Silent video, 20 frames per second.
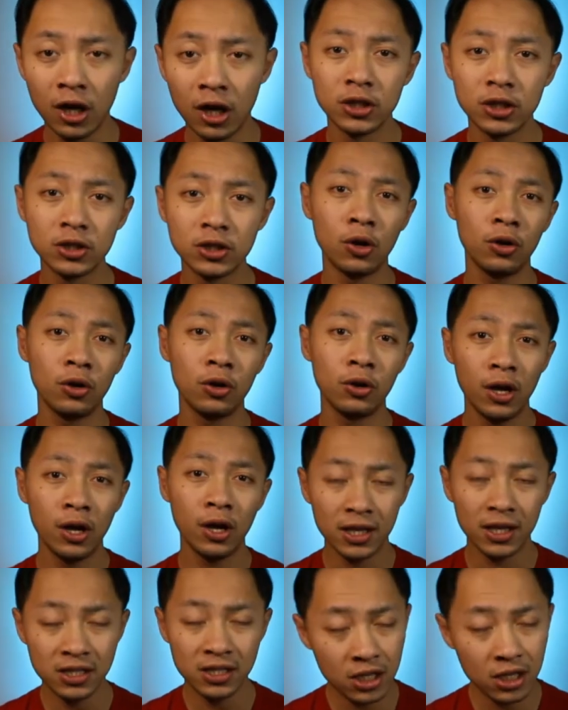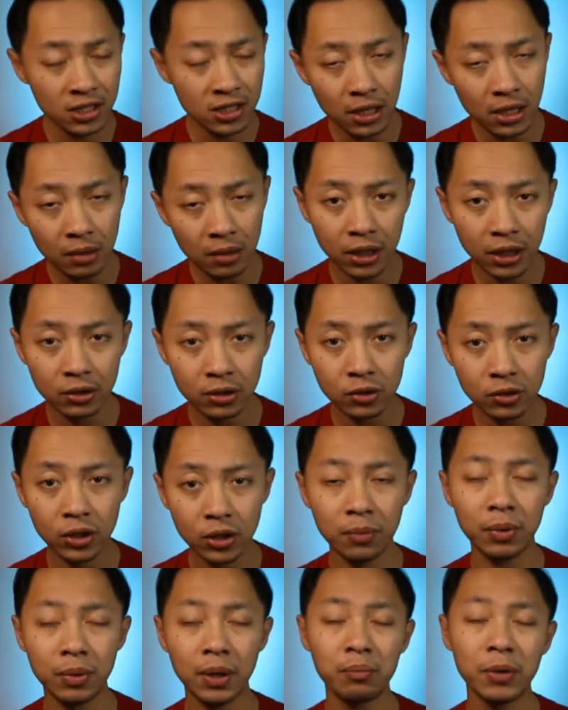So it's just something to
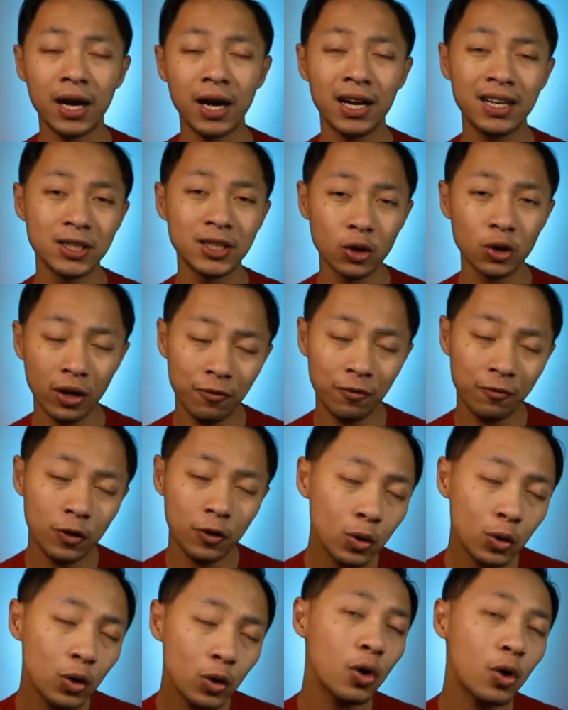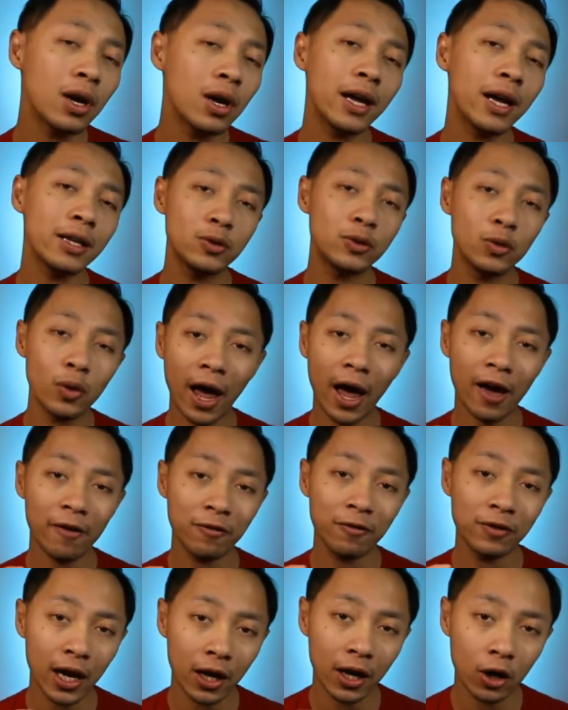keep in mind. So if you don't like to
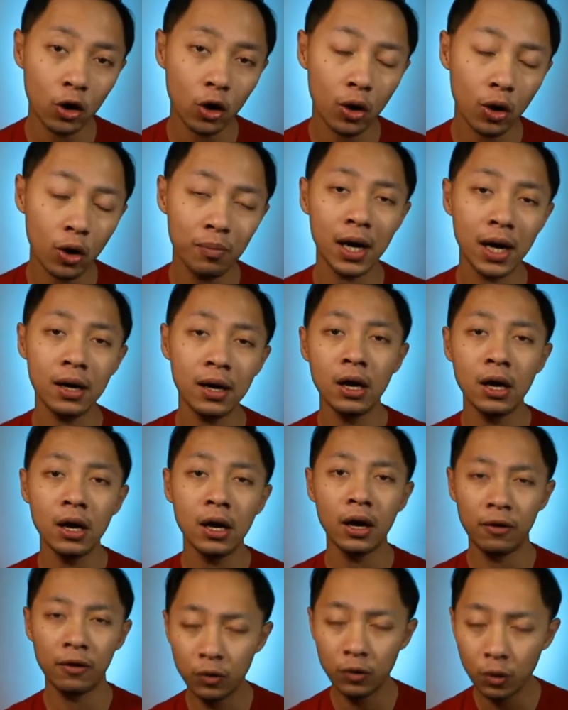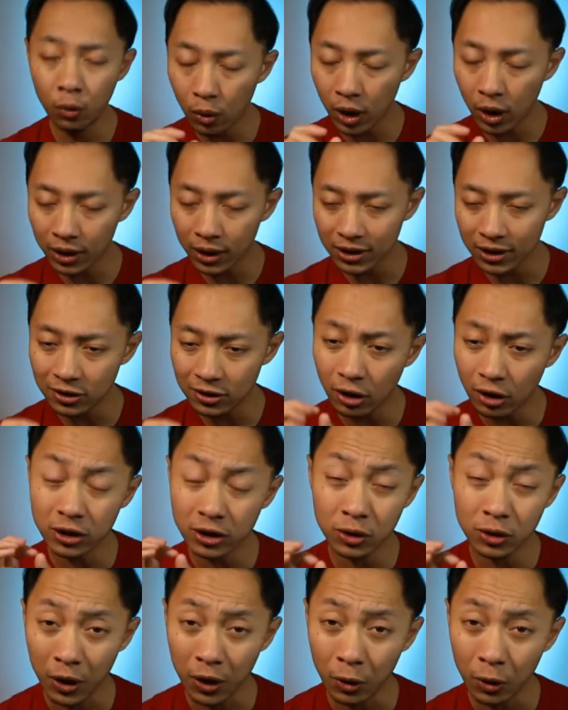have that comma, if you want the stars
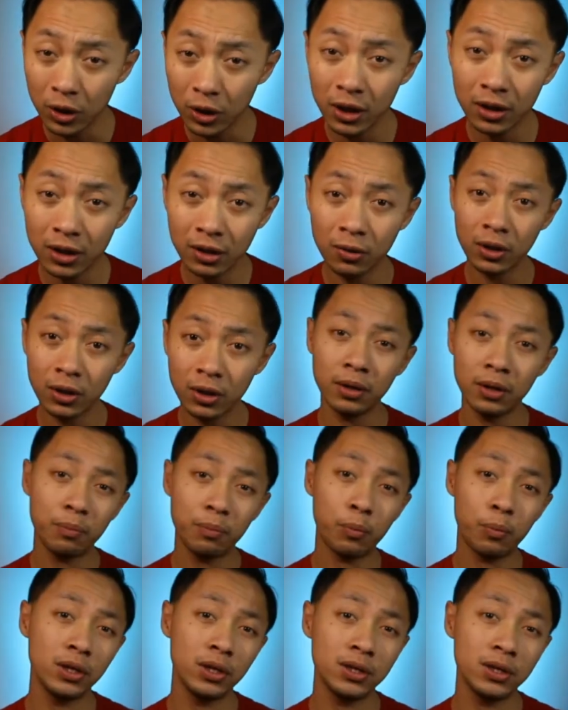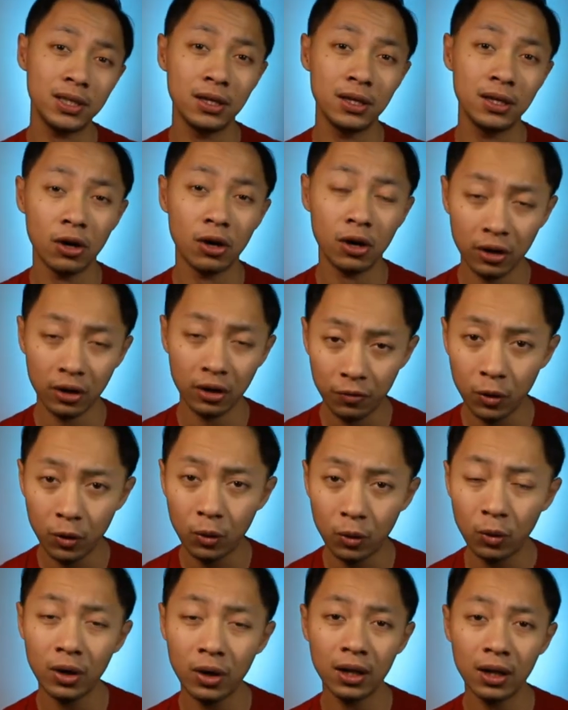to be really pointy dot, if you
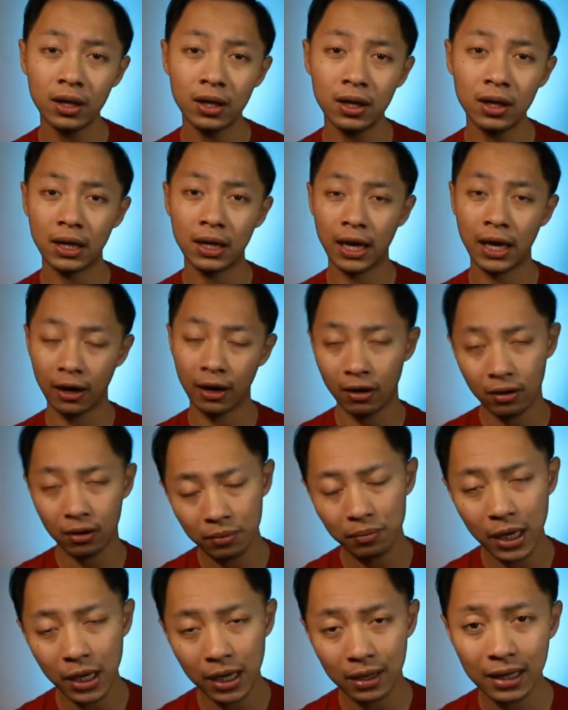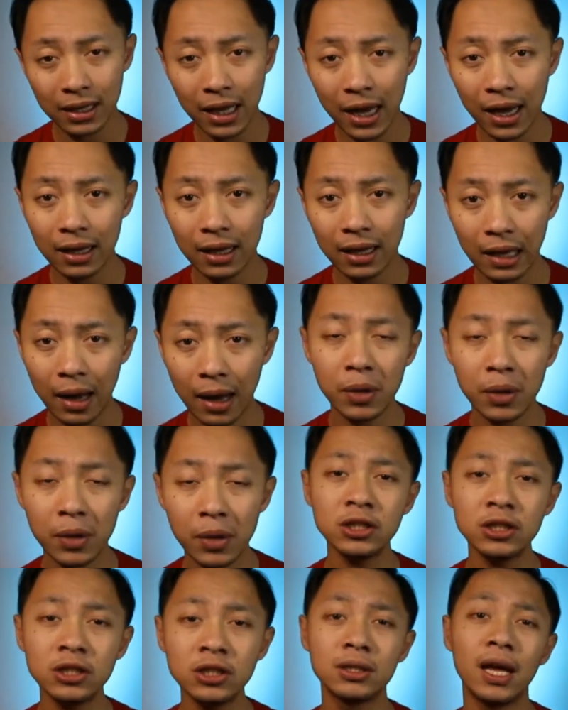really care about that
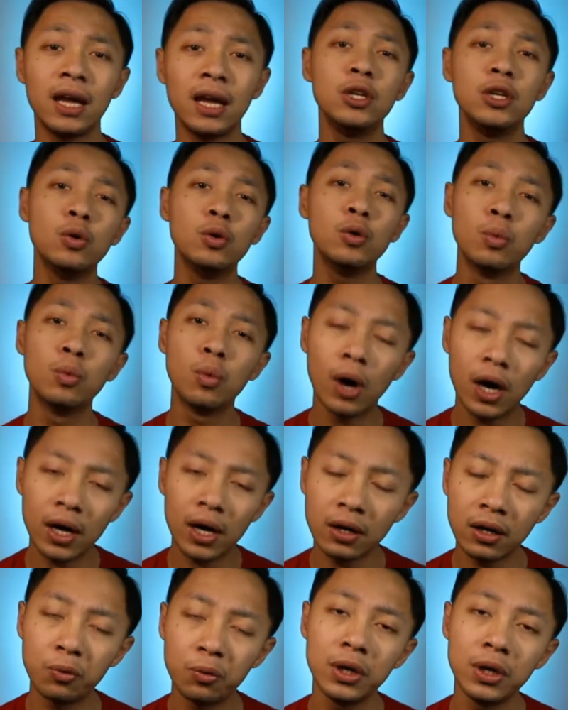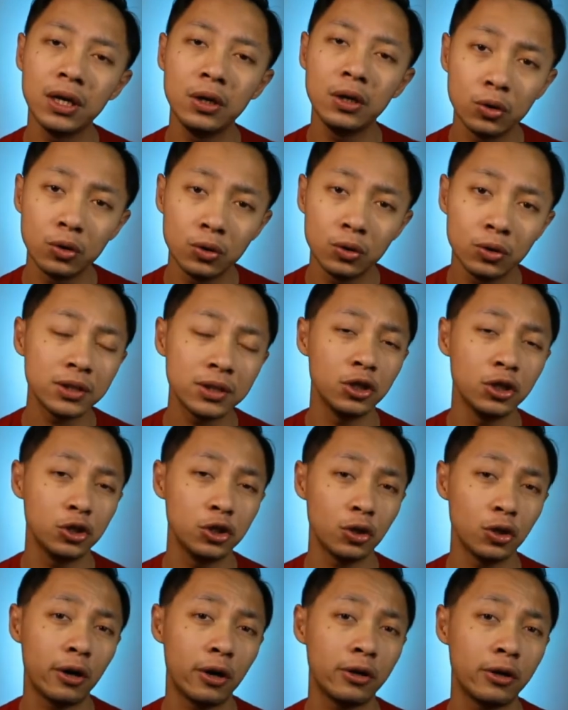much, then you want to reduce the
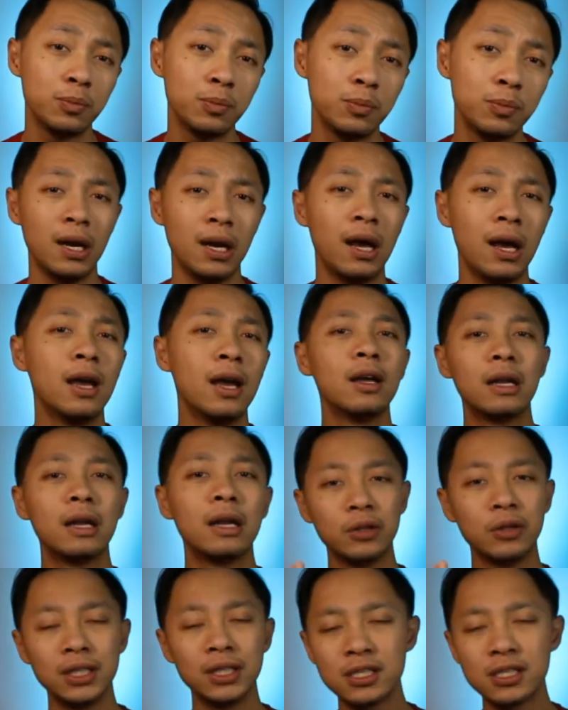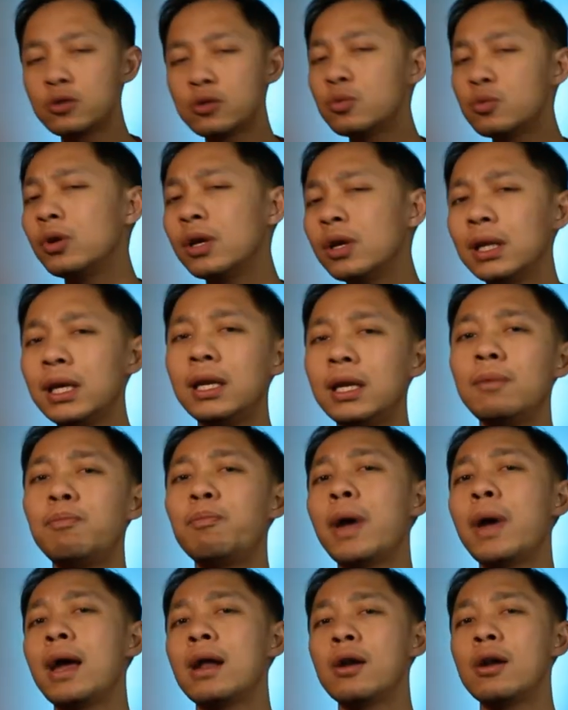shutter speed. Now this is really
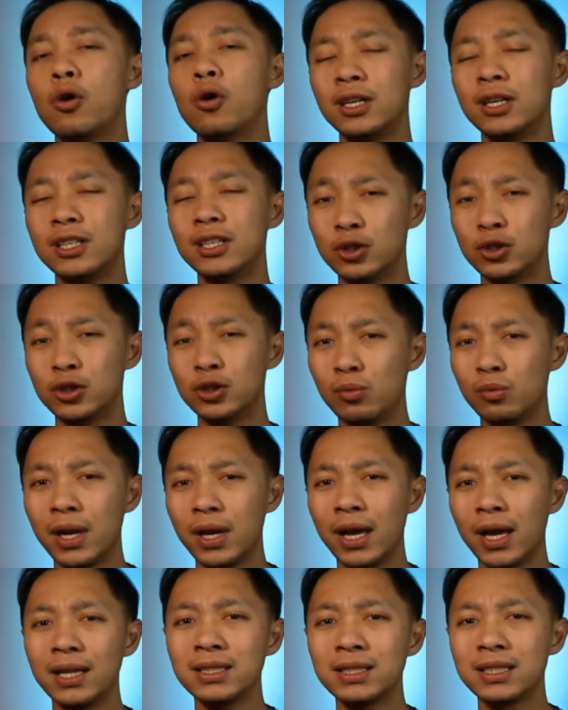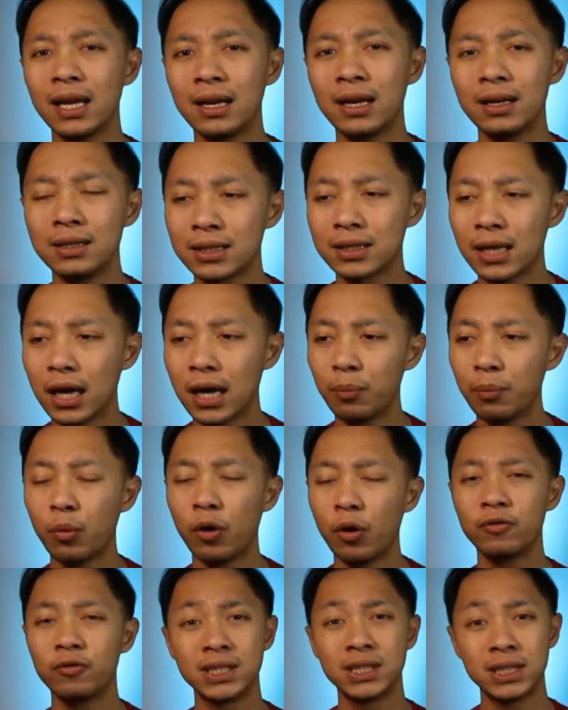depend on the zoom lens and the type
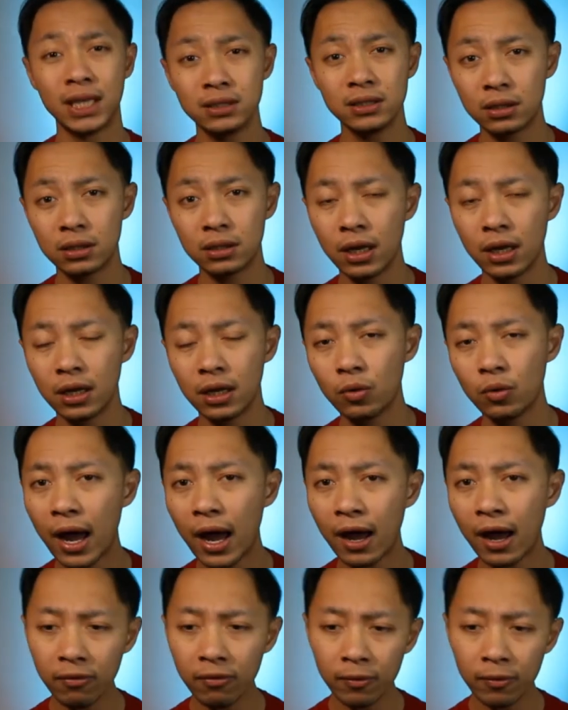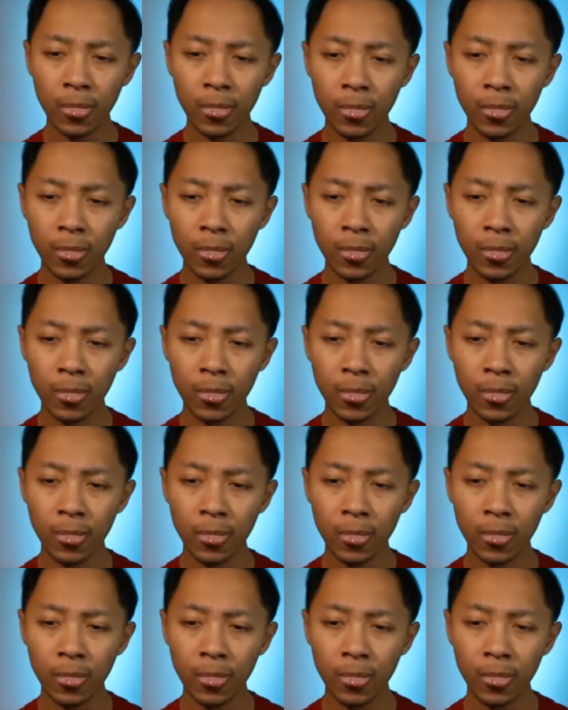of sensor that you have.